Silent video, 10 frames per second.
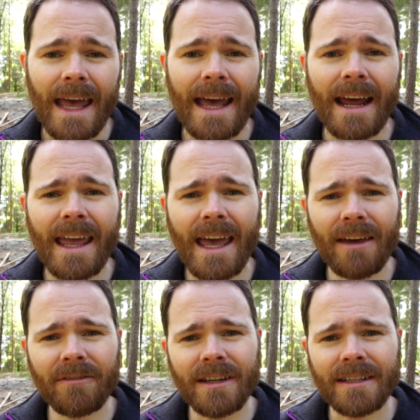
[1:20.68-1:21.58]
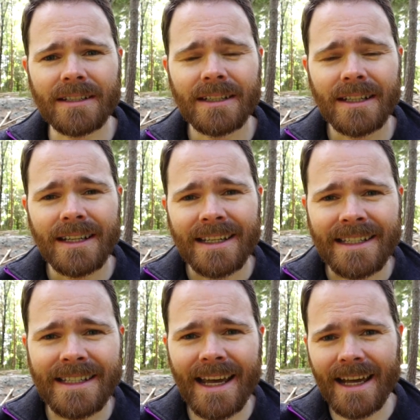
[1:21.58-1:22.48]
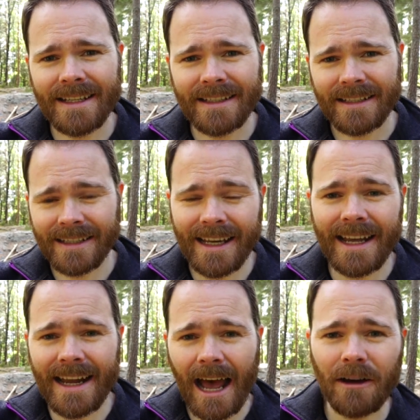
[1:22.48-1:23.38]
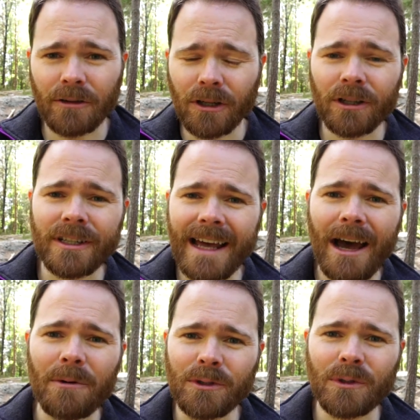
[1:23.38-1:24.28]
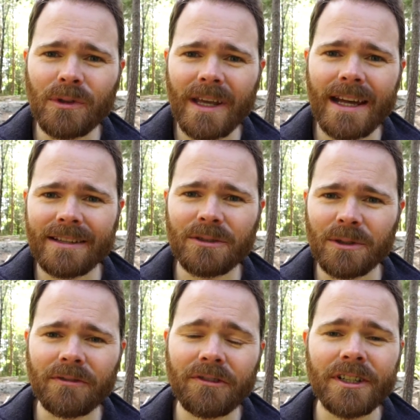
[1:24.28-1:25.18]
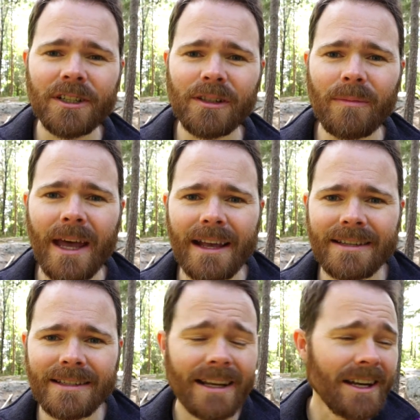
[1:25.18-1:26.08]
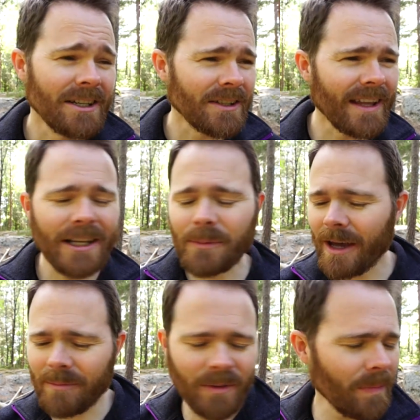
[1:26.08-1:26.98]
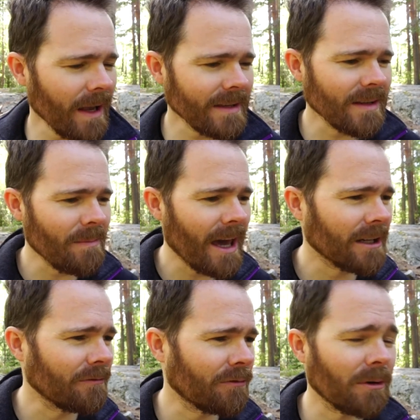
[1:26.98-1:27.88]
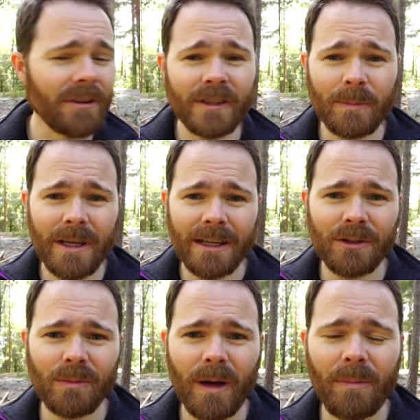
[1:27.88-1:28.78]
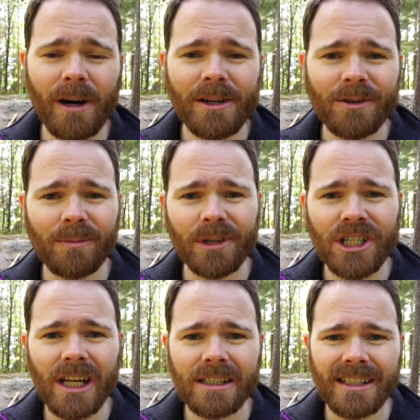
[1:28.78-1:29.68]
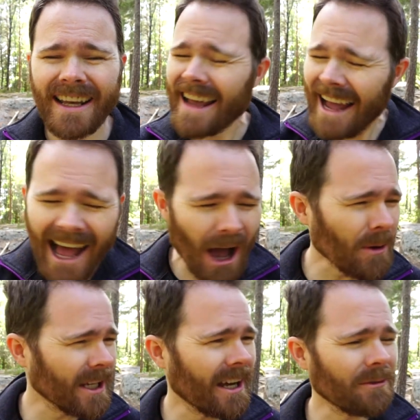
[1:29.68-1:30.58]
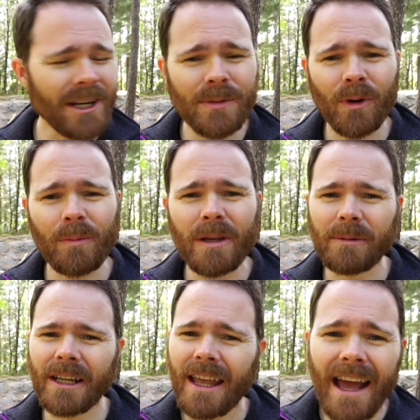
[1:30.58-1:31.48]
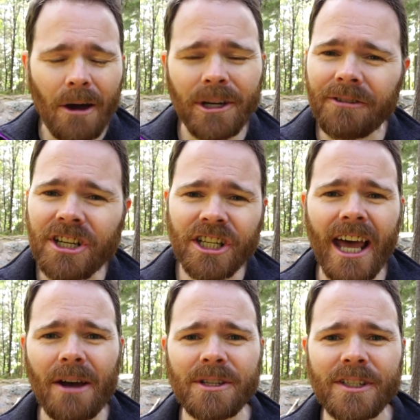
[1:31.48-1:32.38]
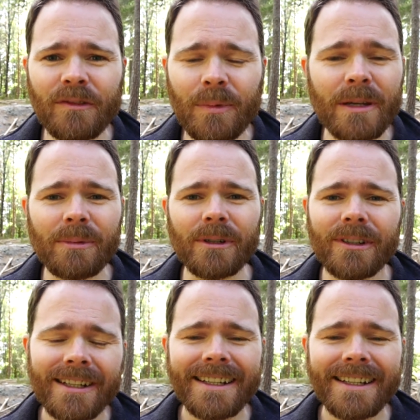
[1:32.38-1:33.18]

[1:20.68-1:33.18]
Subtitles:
And I haven't yet gotten out to that sort of critical mass. So that's why I've been pacing back and forth, speaking to my partner, Michelle. It's like, how can I reach more people? Like, how can I reach thousands of people?